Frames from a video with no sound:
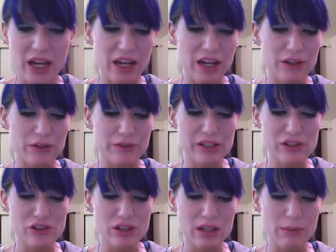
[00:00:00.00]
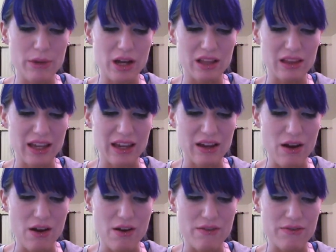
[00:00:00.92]
I had originally bought like
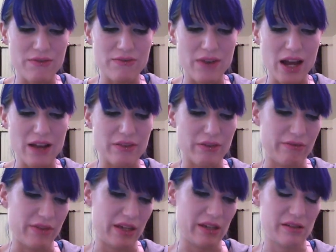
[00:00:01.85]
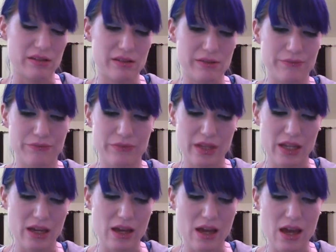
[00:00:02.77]
5 of these,
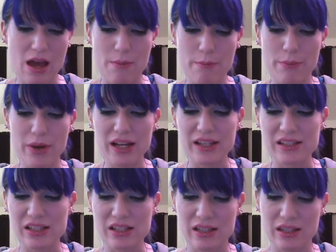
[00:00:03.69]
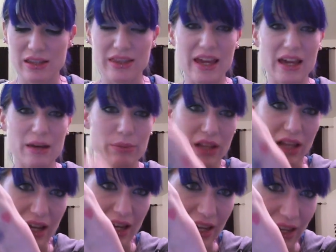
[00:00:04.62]
but they
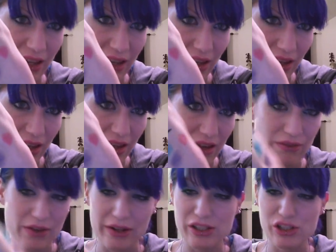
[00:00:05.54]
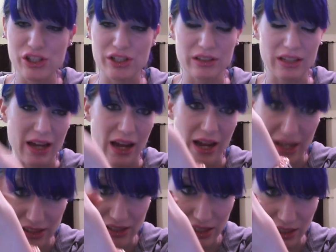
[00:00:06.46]
apply very surely. I
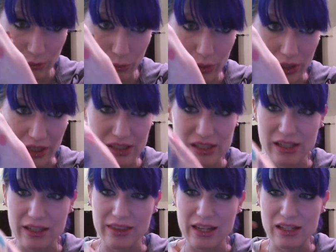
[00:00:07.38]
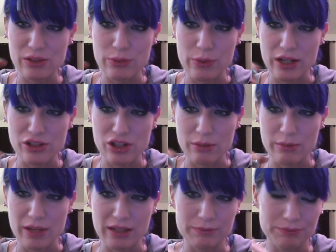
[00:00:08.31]
had to work to get that swatch. I
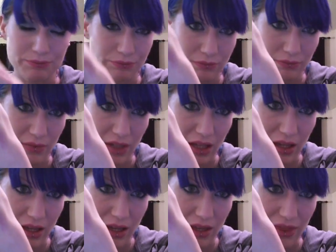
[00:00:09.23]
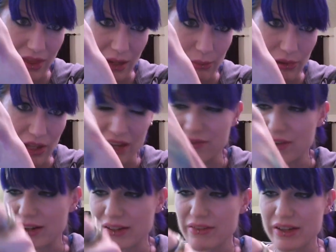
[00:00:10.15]
mean, they apply
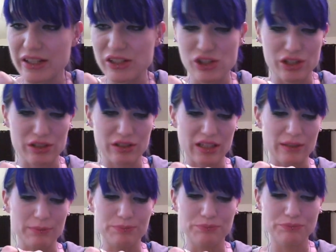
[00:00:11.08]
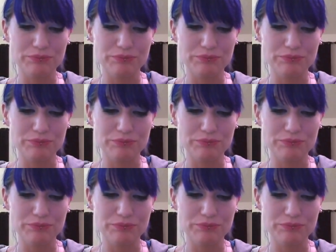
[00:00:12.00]
very surely.